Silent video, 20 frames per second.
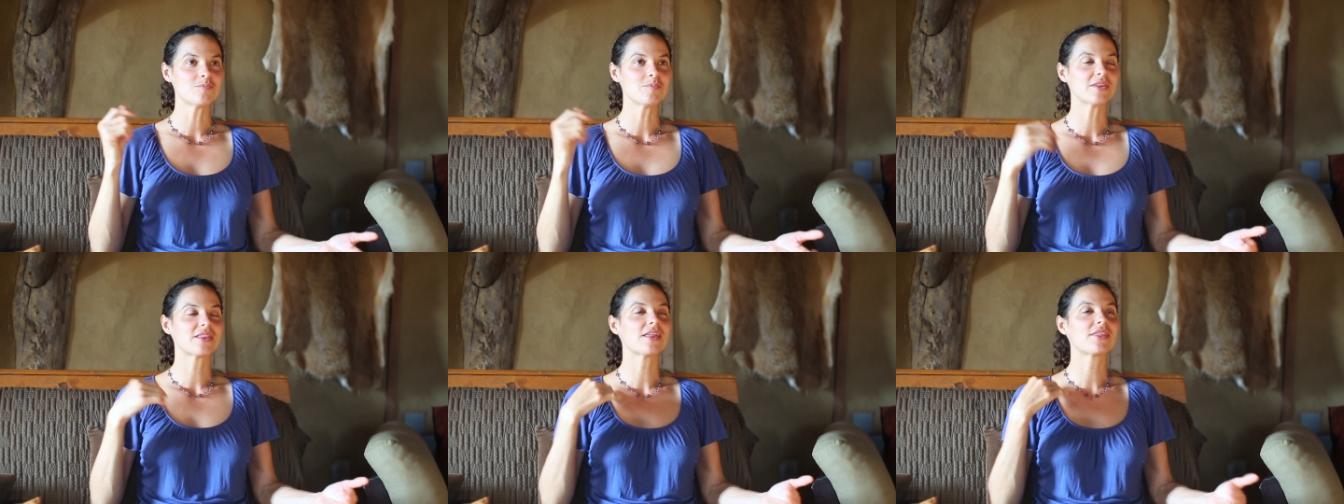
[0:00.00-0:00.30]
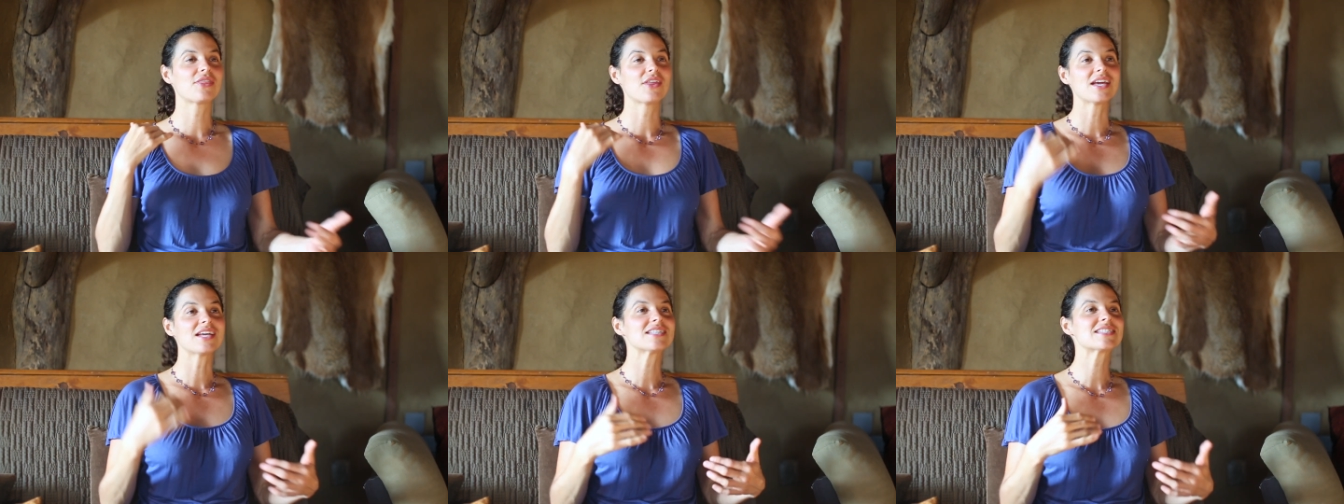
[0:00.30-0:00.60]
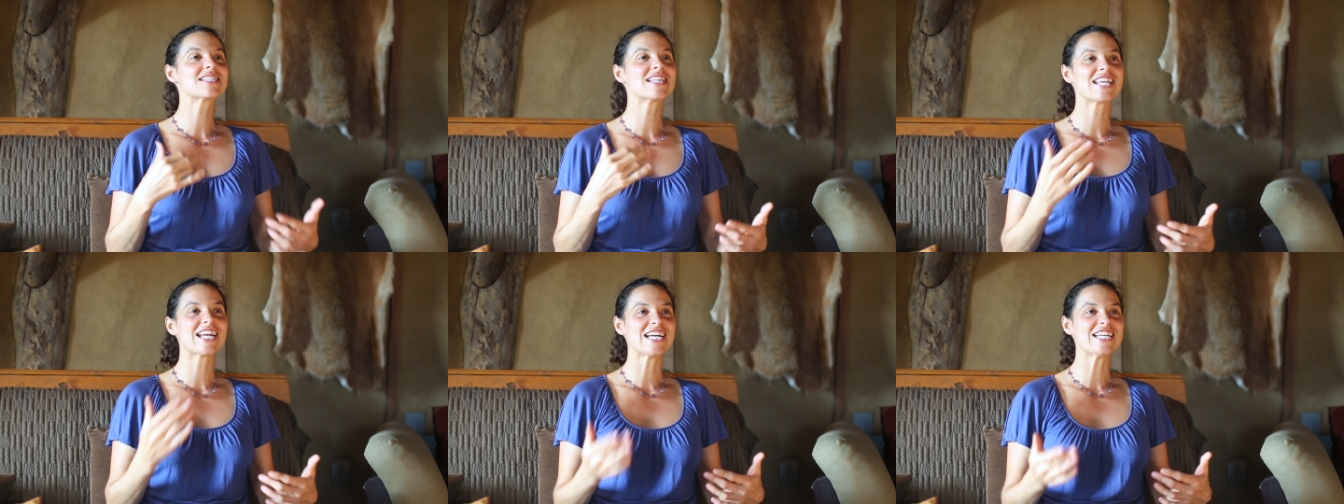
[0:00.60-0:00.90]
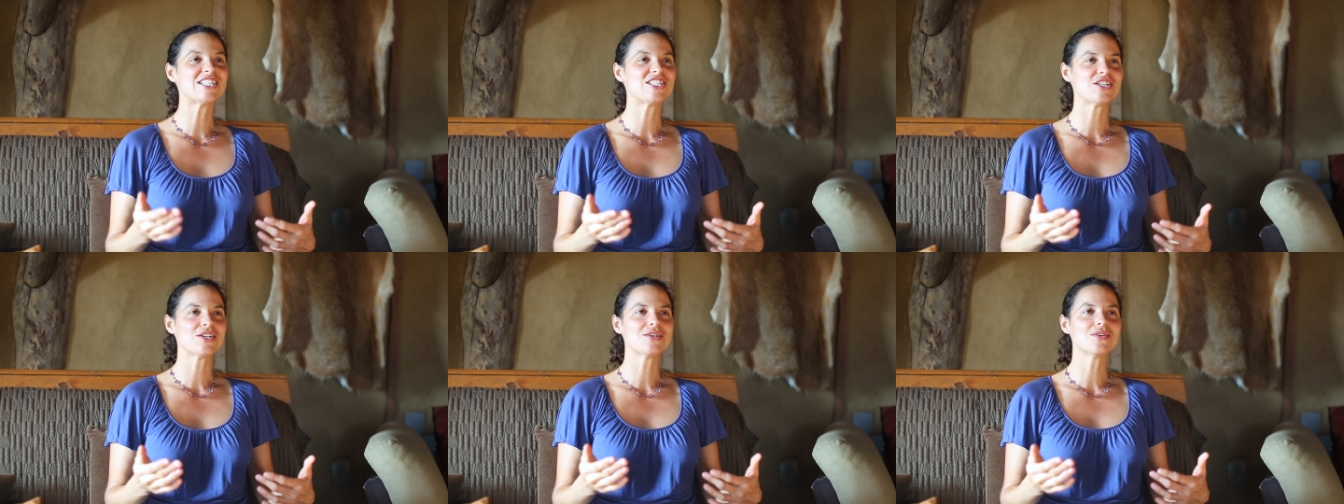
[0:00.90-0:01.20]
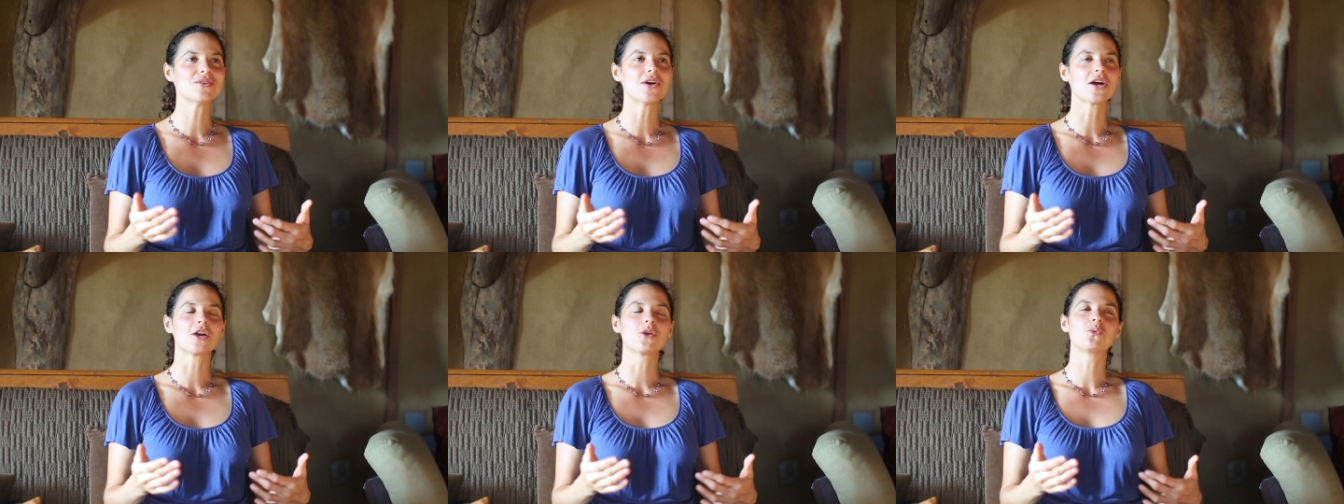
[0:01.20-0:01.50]
but the things that I
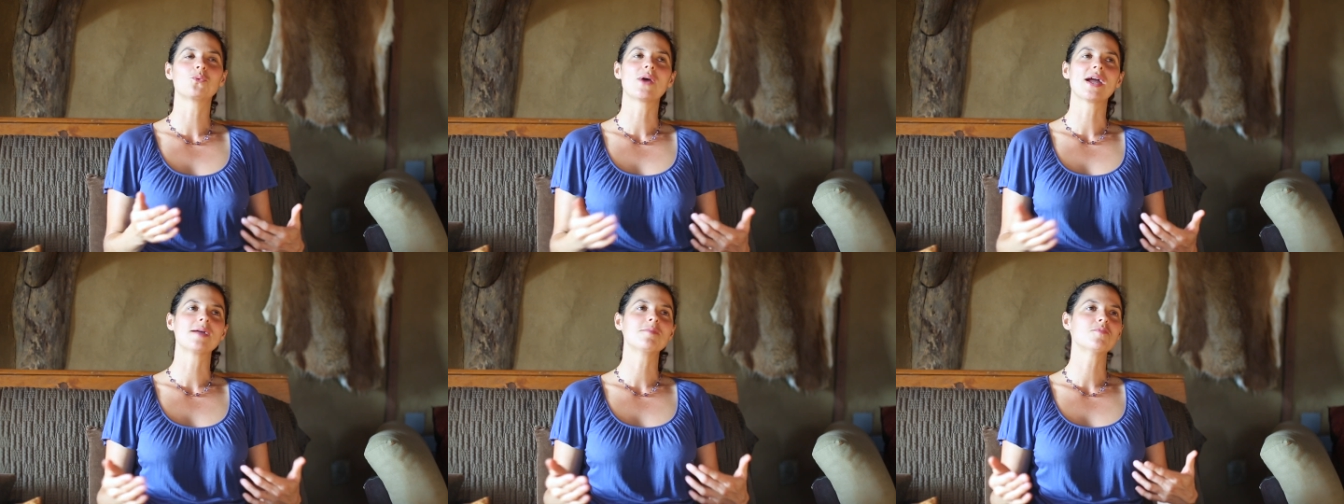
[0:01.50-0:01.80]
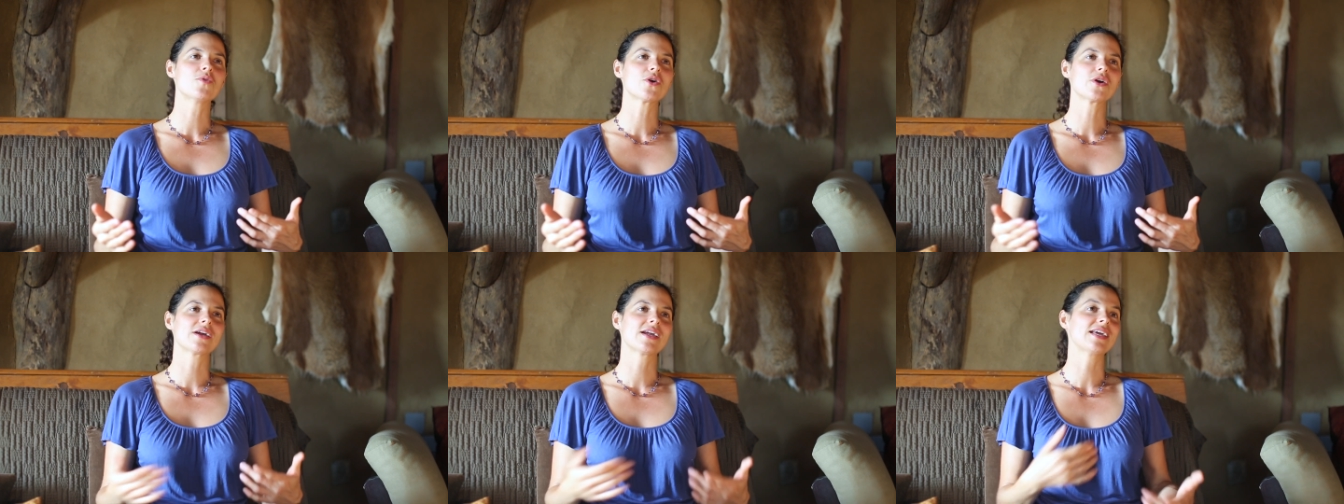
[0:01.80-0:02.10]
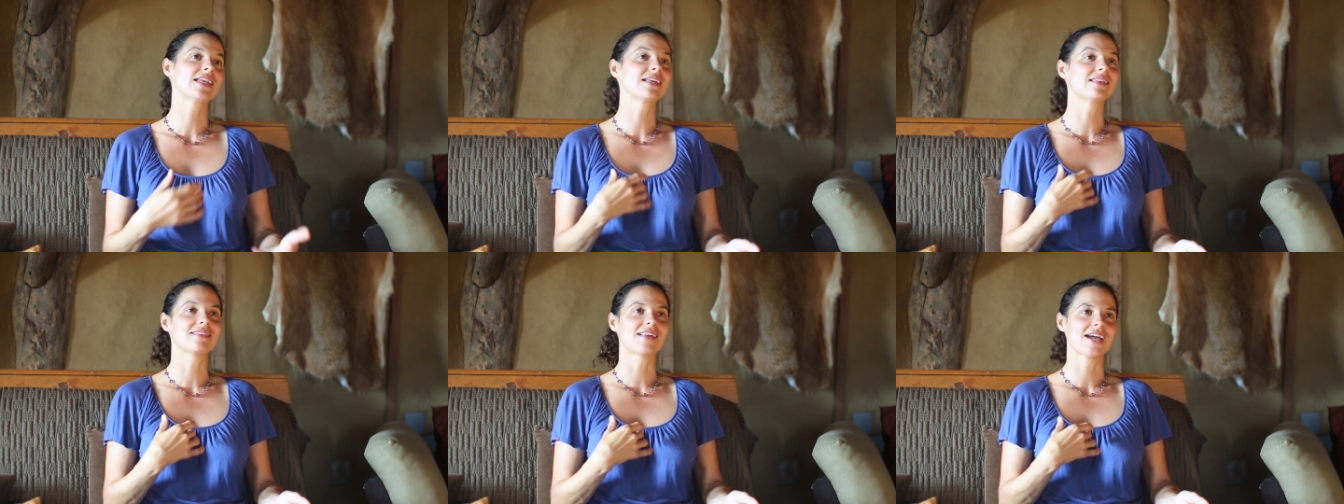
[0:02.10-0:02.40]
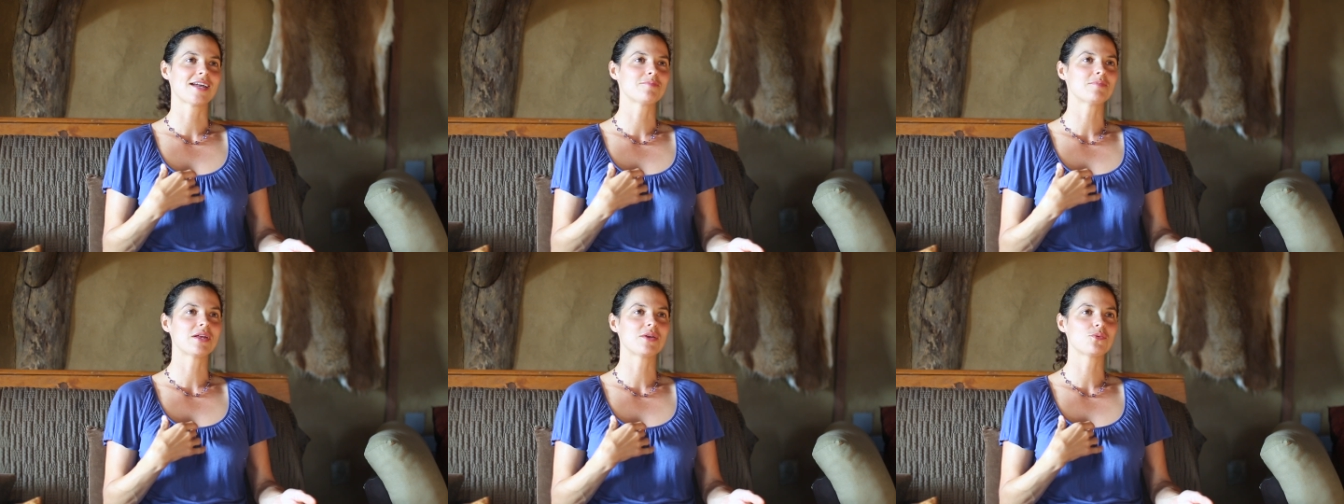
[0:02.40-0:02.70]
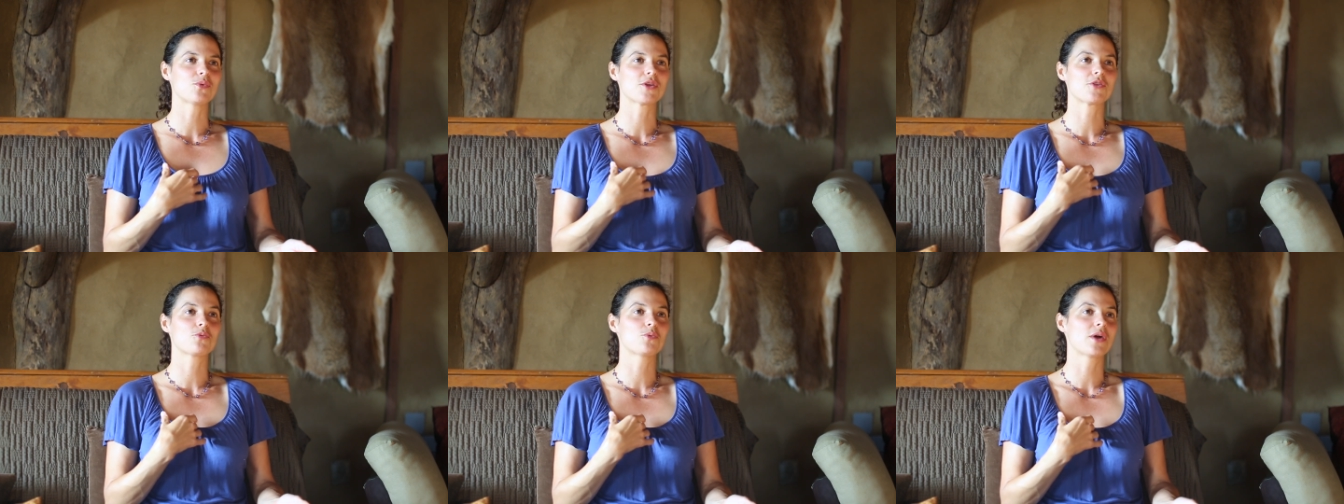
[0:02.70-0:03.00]
do are way more in
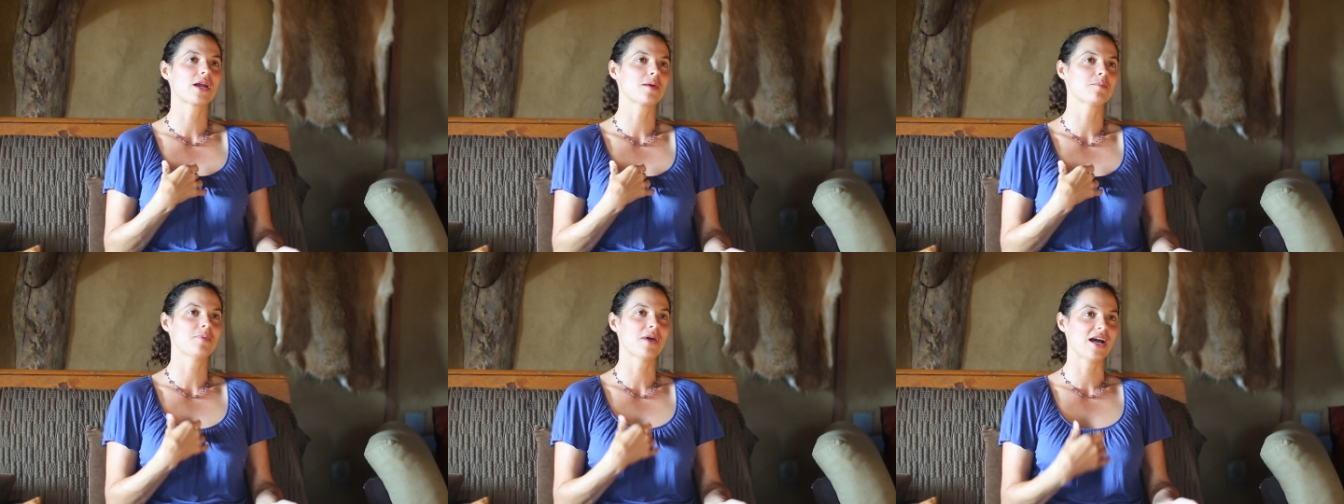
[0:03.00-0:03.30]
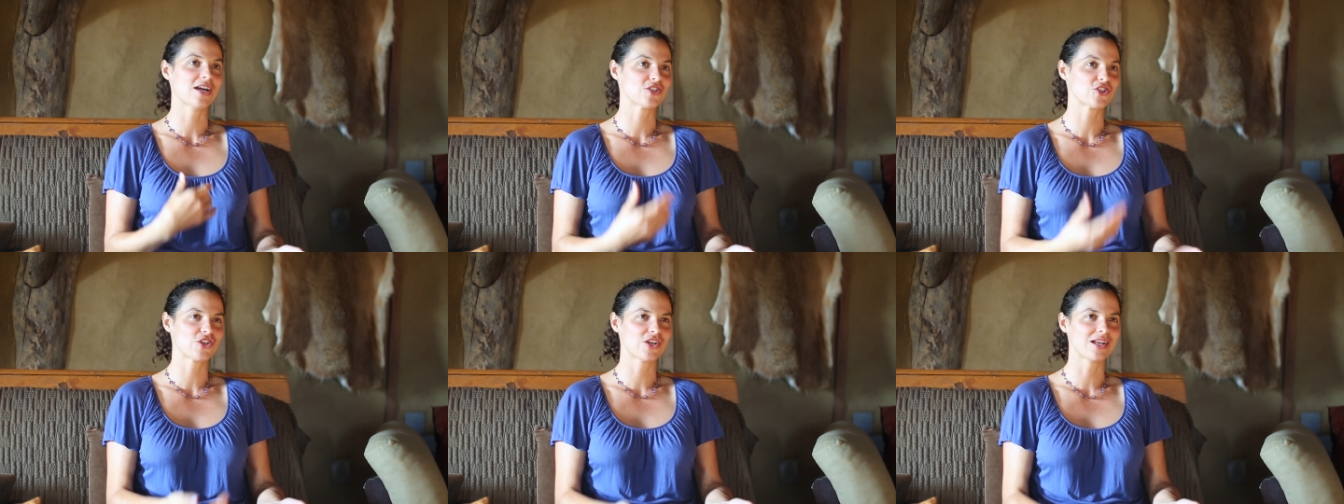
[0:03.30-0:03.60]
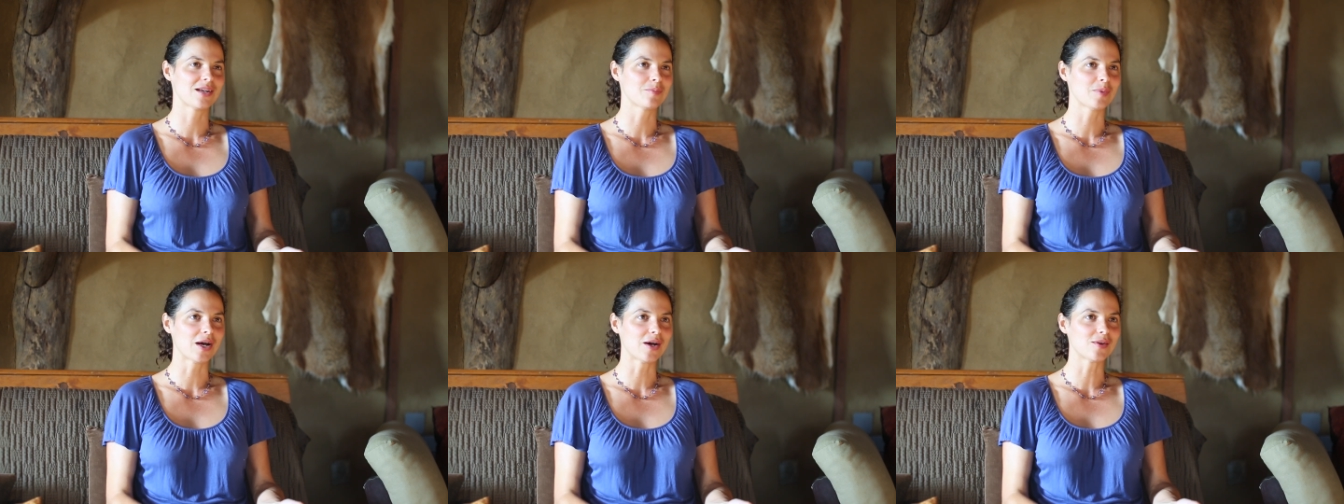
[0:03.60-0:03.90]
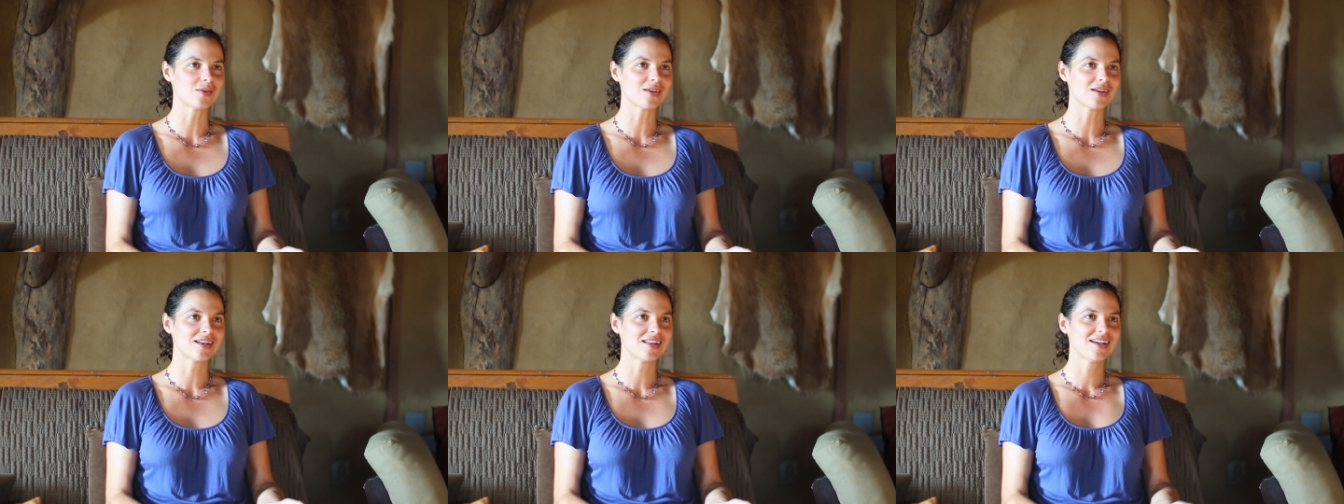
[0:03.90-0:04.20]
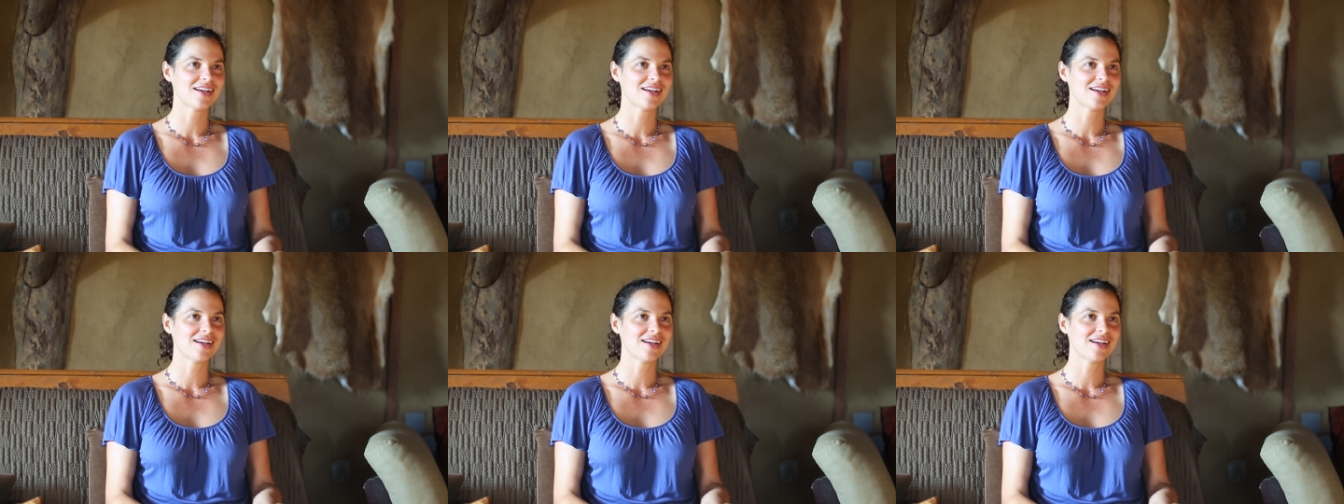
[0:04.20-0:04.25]
alignment with what I'm passionate about.